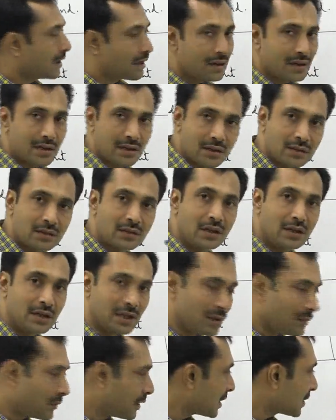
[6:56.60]
under the
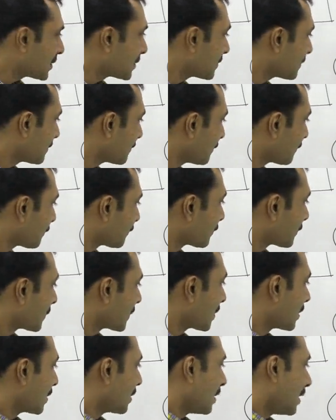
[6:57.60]
30 marks.
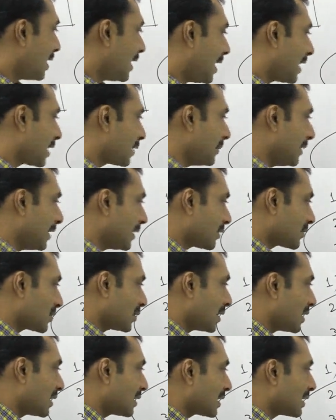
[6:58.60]
Arbitration and